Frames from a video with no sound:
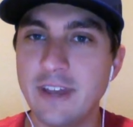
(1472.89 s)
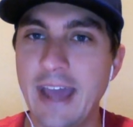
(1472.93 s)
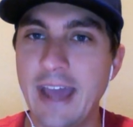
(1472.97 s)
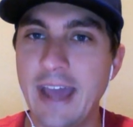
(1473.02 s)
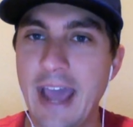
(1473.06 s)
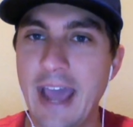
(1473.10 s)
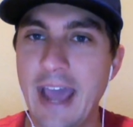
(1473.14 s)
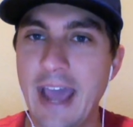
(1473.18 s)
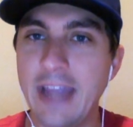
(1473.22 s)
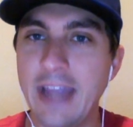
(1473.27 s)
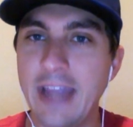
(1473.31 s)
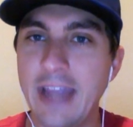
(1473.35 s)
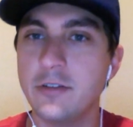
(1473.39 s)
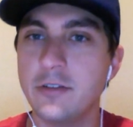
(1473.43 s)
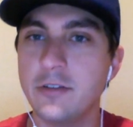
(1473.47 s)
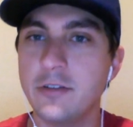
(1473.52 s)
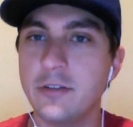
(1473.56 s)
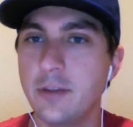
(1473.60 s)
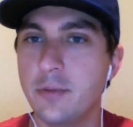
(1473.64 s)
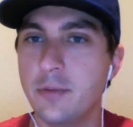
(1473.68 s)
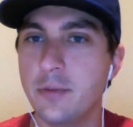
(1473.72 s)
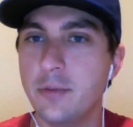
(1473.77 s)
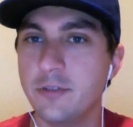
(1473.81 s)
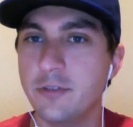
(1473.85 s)

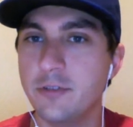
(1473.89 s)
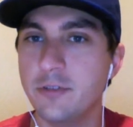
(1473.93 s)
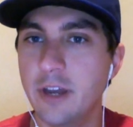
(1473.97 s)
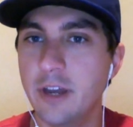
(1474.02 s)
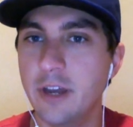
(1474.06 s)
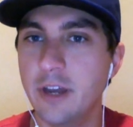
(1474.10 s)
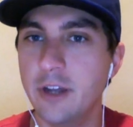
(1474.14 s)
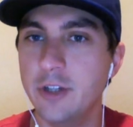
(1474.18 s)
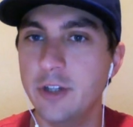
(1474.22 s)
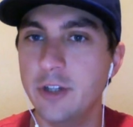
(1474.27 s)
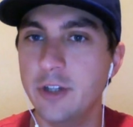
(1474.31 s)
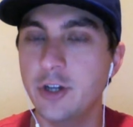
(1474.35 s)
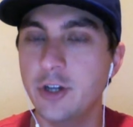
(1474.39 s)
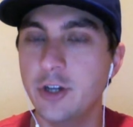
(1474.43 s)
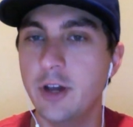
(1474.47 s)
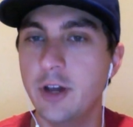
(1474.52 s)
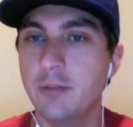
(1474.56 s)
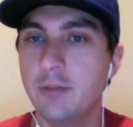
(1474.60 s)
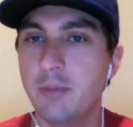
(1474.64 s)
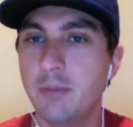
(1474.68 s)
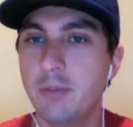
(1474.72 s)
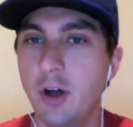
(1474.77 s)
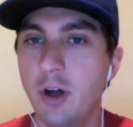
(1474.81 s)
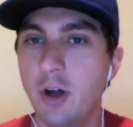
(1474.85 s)
accuracy percentage on
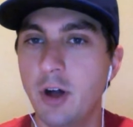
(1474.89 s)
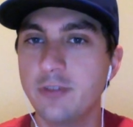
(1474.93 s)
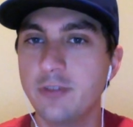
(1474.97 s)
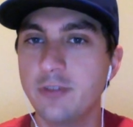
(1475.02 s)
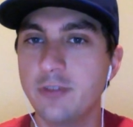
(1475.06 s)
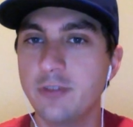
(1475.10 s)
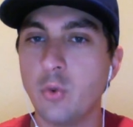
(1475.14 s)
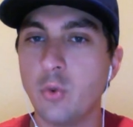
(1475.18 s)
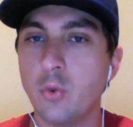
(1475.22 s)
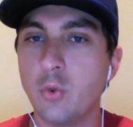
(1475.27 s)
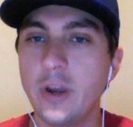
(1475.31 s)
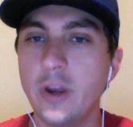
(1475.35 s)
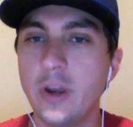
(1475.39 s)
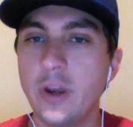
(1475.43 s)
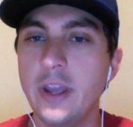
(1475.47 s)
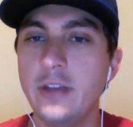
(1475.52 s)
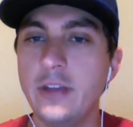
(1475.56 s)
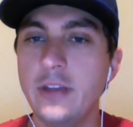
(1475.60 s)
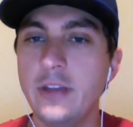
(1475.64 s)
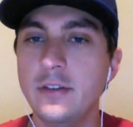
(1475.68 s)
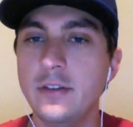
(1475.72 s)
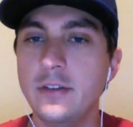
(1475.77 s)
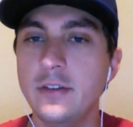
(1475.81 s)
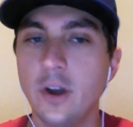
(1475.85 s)
balls
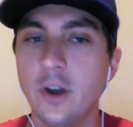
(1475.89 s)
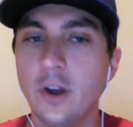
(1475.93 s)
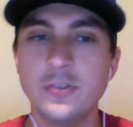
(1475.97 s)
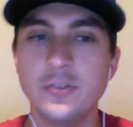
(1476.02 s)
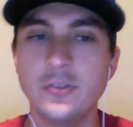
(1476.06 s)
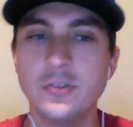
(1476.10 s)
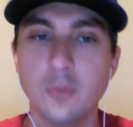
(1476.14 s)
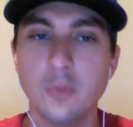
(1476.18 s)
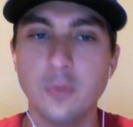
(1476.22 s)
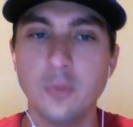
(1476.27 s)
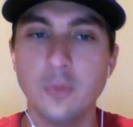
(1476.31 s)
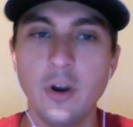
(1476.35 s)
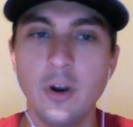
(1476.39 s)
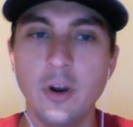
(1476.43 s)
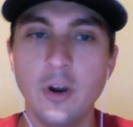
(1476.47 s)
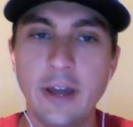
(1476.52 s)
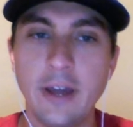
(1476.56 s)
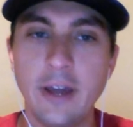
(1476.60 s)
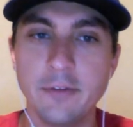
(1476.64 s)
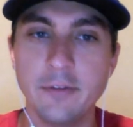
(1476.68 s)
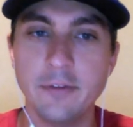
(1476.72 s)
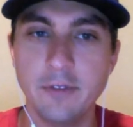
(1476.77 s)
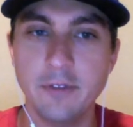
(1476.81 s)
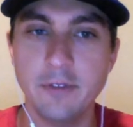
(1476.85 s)
20 yards or more
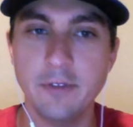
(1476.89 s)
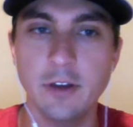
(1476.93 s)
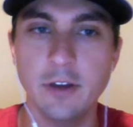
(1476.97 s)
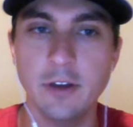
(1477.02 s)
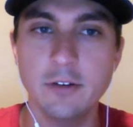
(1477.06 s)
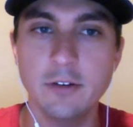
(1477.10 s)
down the field.